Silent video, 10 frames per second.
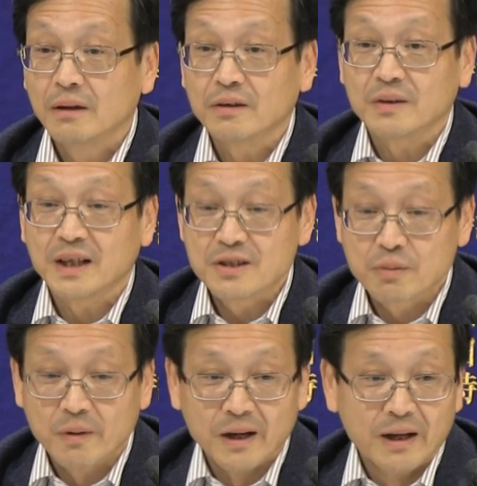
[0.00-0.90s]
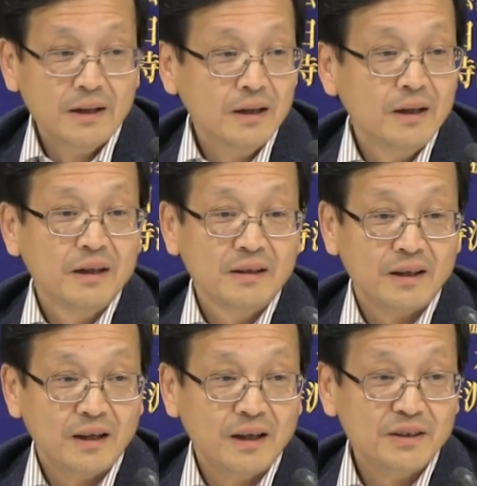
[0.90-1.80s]
So that's why
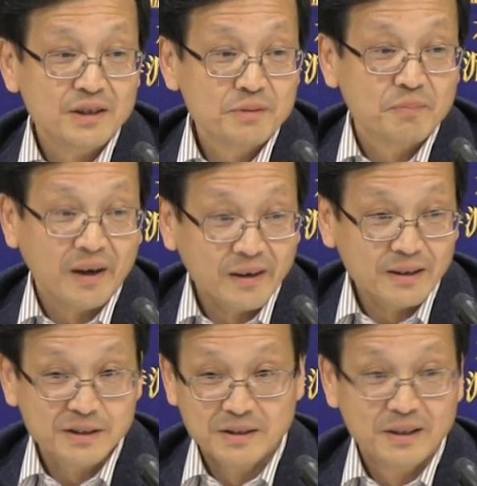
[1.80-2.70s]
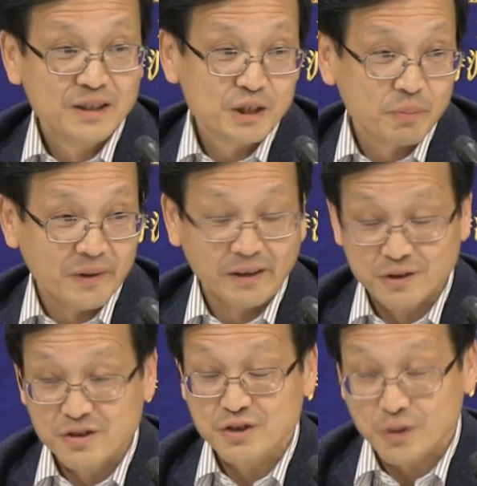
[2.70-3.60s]
this virus
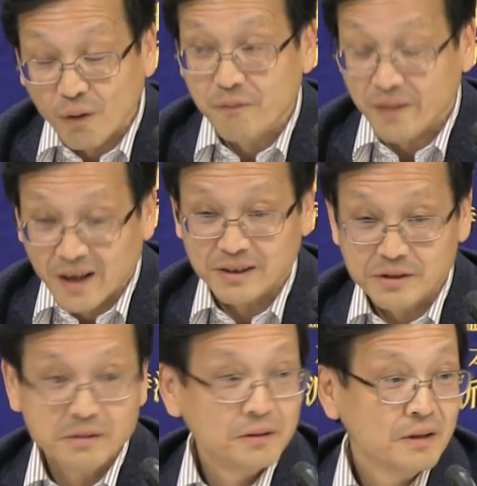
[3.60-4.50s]
spread so fast.